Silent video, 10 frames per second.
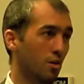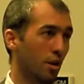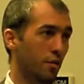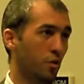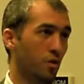
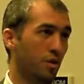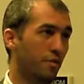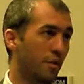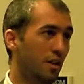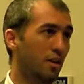if you're
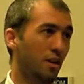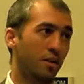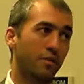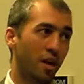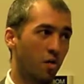defended in
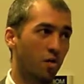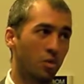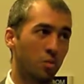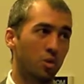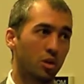a federal
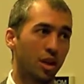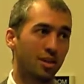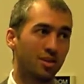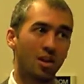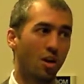criminal case,